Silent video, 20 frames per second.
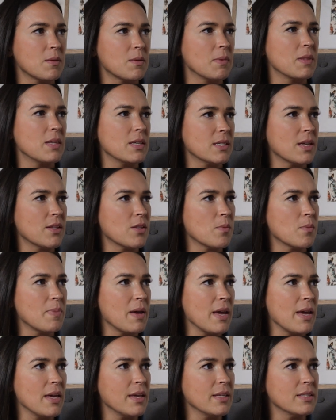some of these other
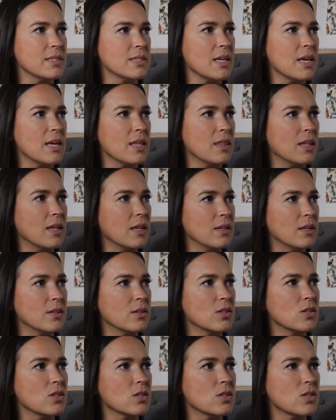pains and then
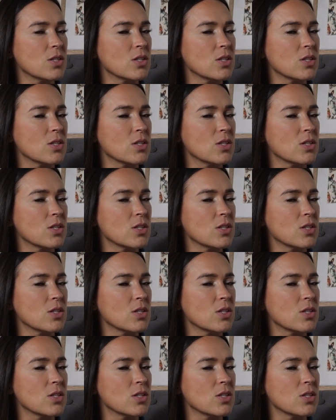Absolutely.